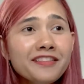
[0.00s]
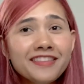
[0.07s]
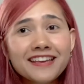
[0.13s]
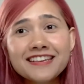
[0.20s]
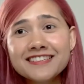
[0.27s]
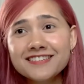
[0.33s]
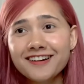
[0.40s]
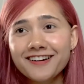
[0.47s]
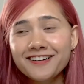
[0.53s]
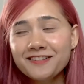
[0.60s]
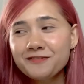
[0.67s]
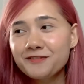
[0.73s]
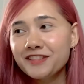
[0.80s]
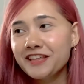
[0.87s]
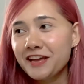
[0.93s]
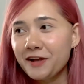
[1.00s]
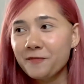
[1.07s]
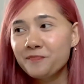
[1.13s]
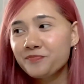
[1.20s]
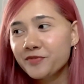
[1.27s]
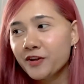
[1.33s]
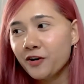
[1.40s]
thing started with
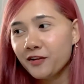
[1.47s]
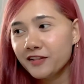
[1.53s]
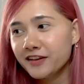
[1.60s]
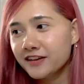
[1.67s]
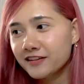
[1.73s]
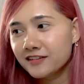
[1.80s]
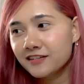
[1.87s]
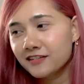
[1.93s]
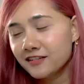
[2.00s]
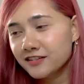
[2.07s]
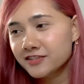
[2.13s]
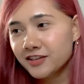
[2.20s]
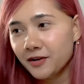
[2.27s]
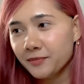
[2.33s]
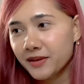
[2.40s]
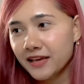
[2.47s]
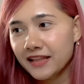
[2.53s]
him calling a girl chubby,